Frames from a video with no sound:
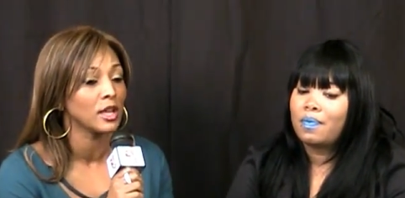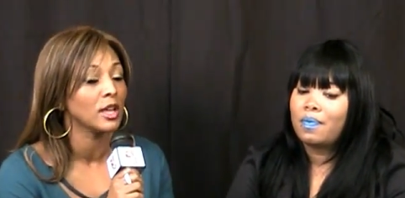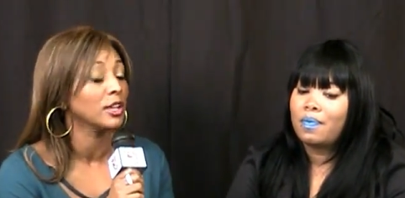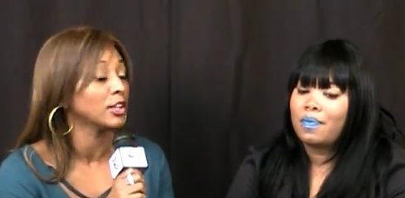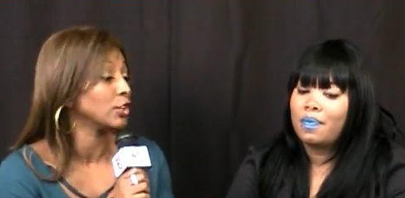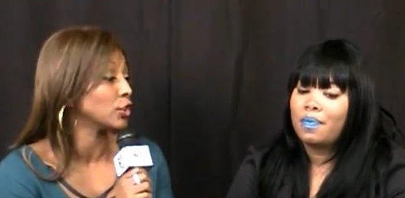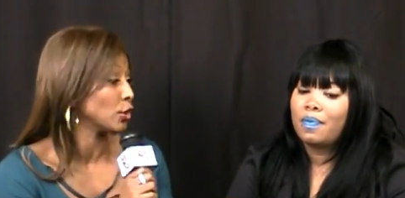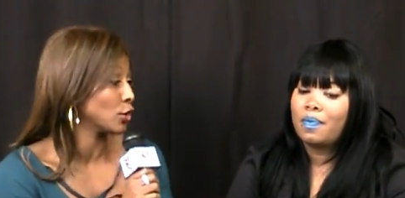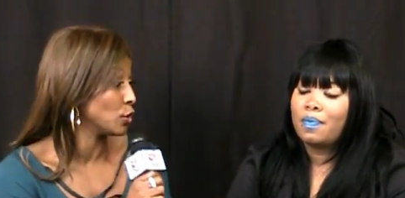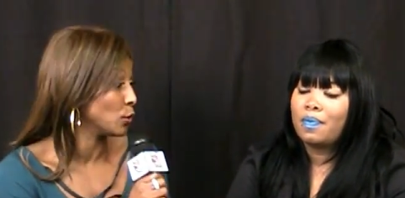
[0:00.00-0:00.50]
Speaker 1: you
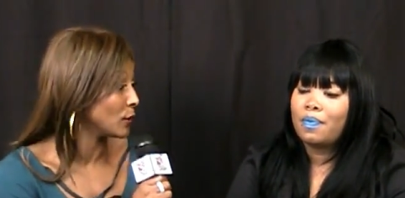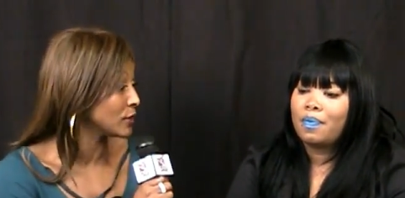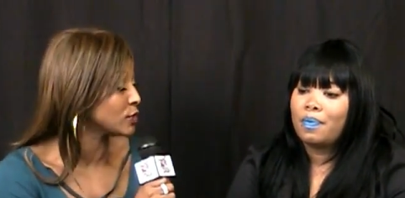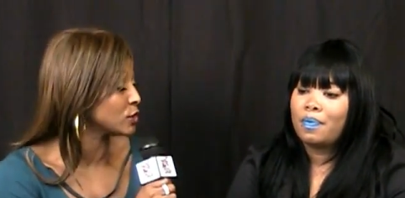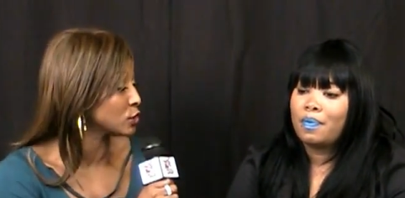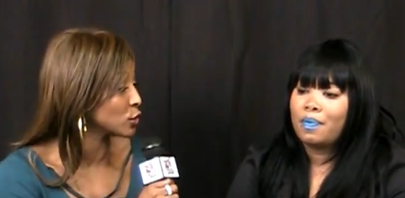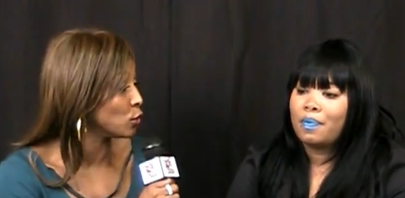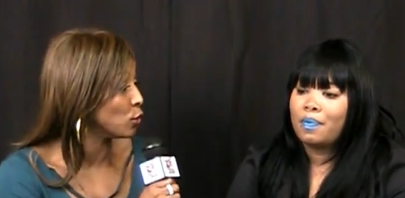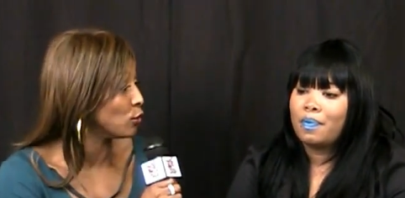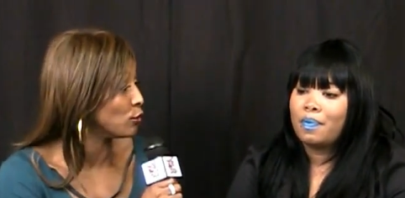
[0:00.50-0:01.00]
know, you went to
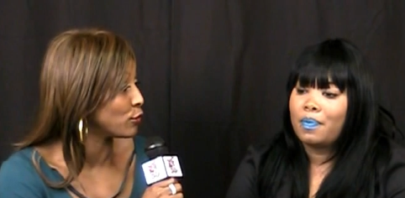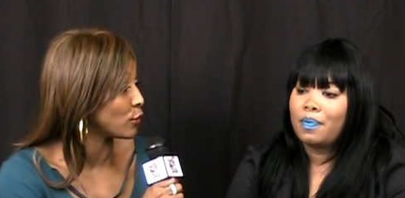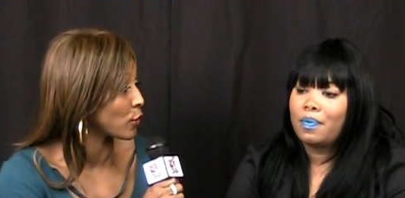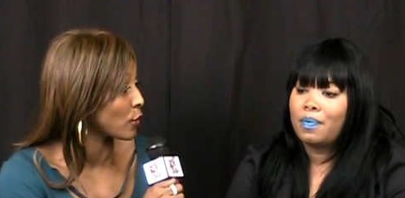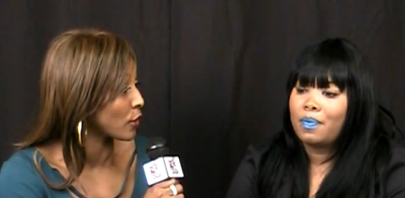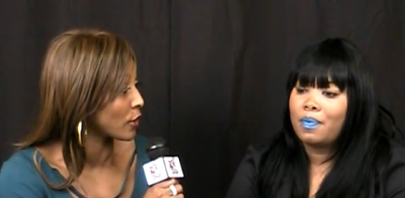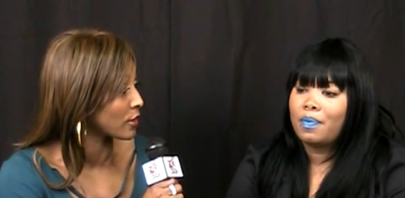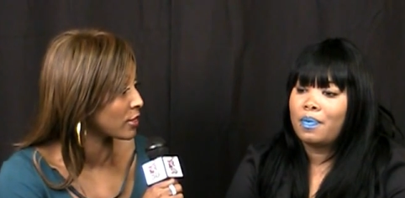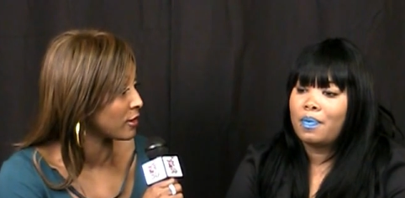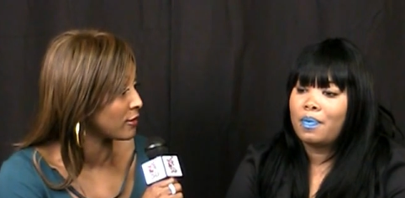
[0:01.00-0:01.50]
school
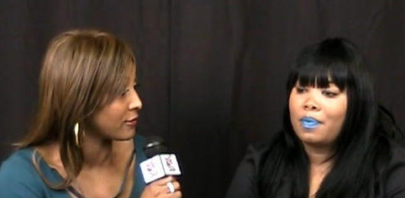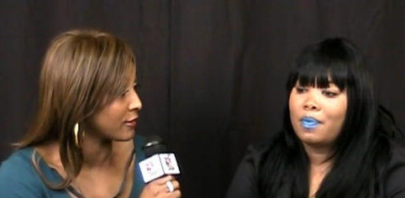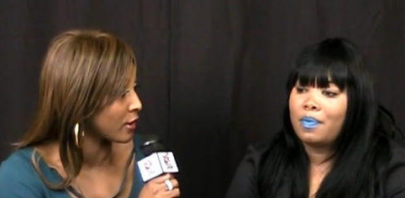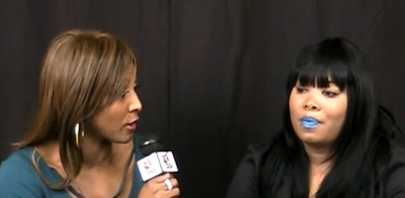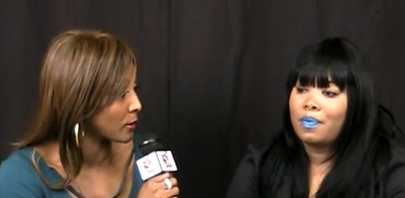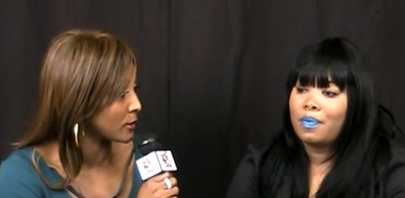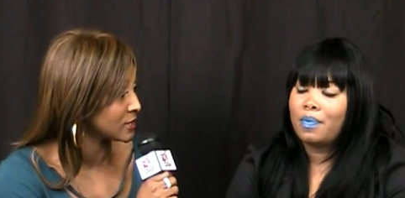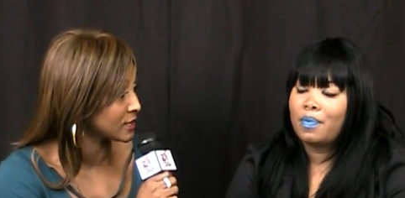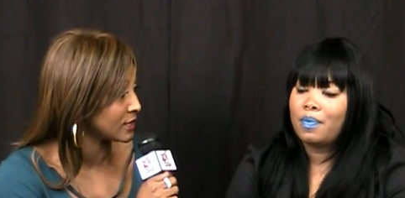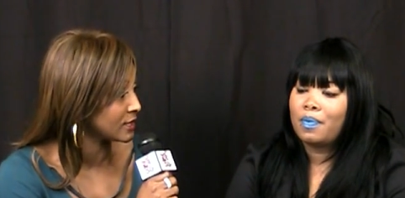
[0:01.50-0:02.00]
for the
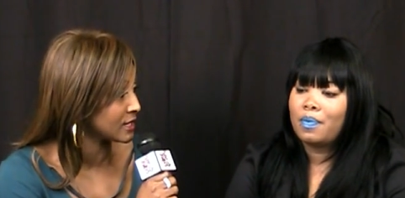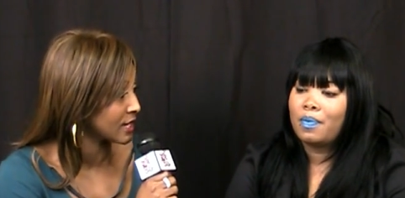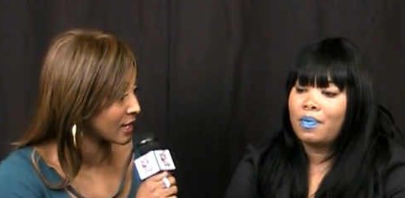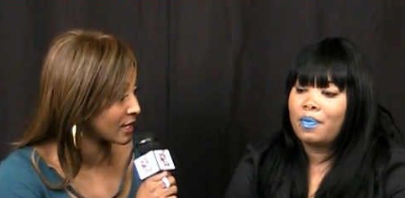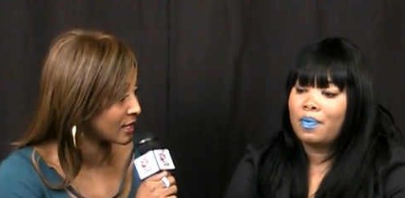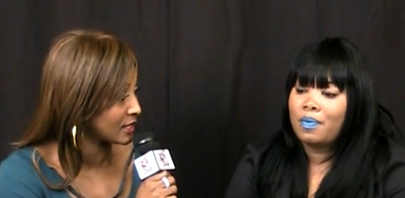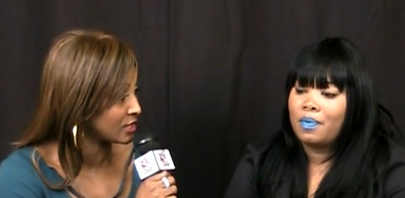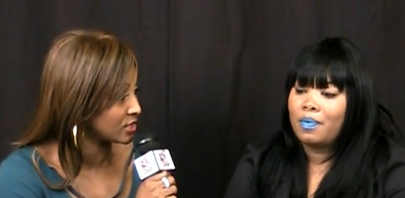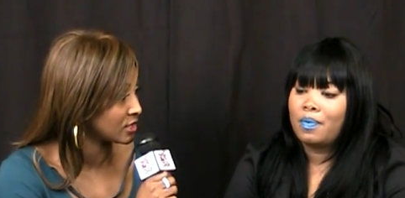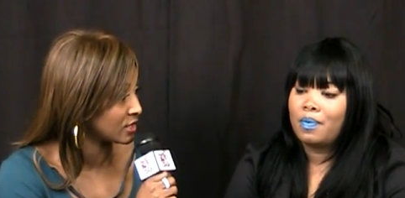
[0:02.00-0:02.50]
pharmacy
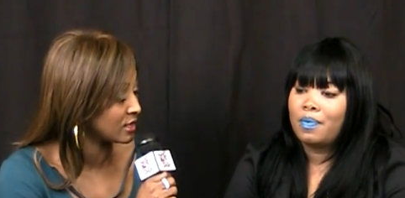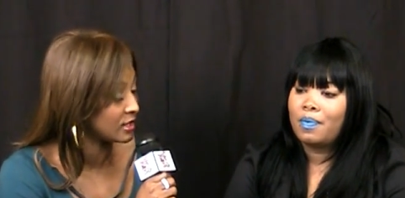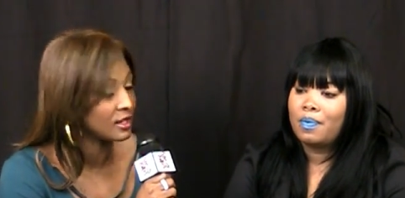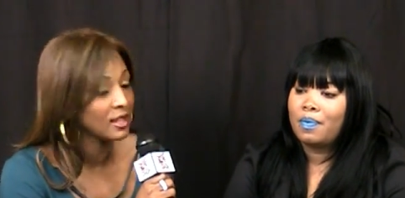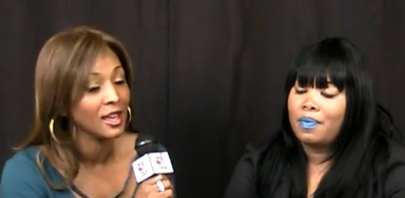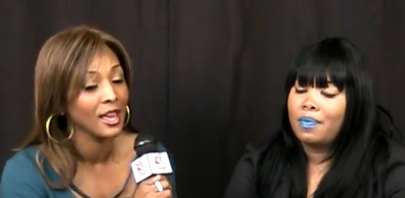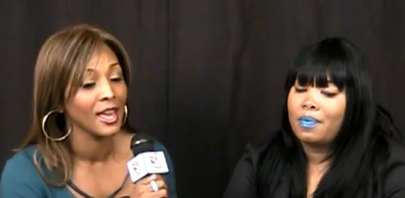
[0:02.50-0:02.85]
technician